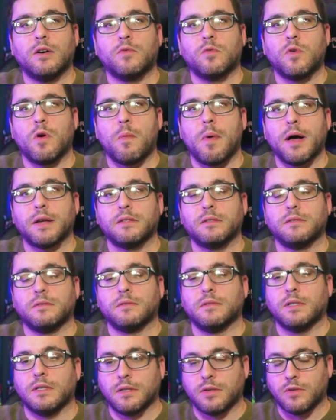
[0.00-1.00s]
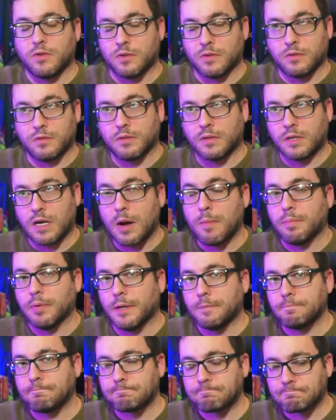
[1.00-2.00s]
robot uh, or
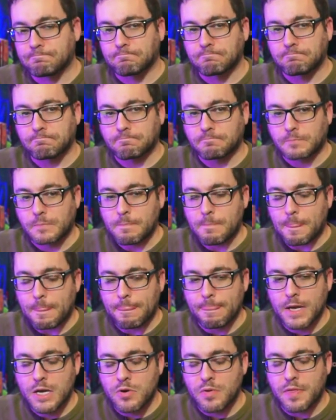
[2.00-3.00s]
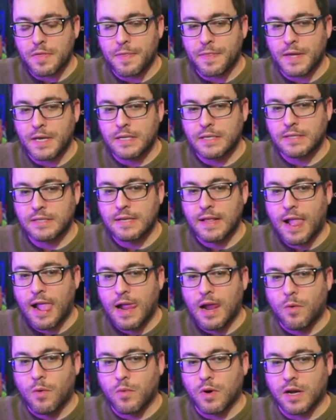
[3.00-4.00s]
Gunpla you know, the thing is,
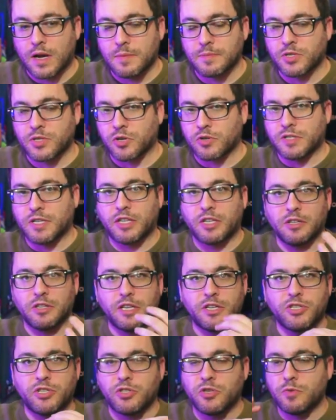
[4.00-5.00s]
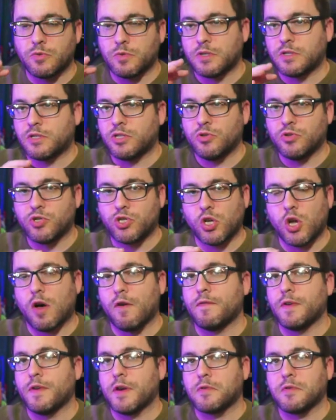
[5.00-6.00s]
when it comes to articulation too, it's usually all
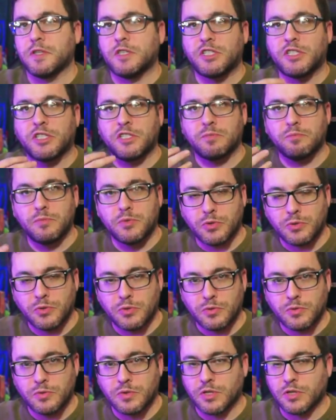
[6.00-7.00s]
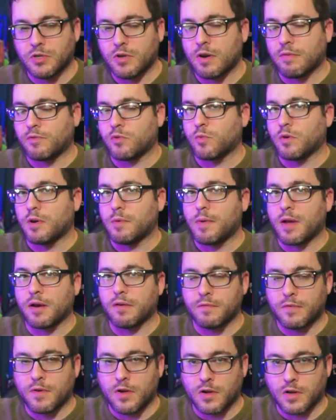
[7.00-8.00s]
very smooth and you don't have to worry about
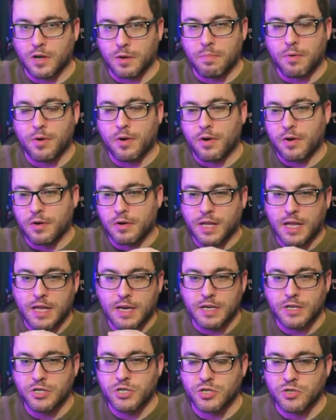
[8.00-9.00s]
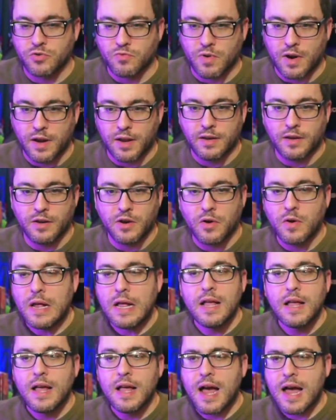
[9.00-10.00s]
it falling apart or getting it just right. You know,
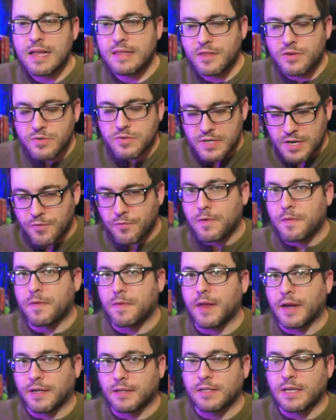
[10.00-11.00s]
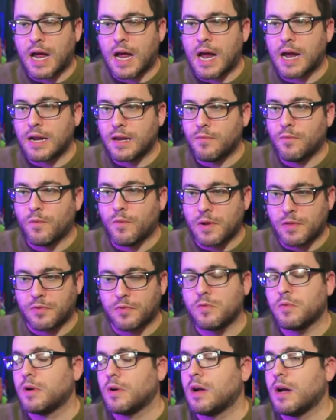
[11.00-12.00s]
they're different things. I went
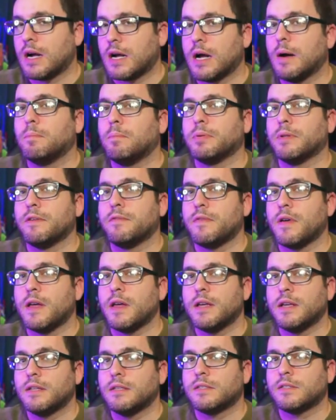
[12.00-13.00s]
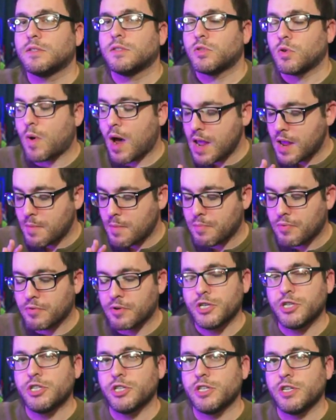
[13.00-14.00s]
through a, a Gunpla phase, so I
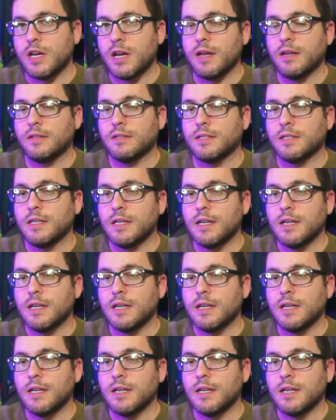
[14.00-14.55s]
appreciate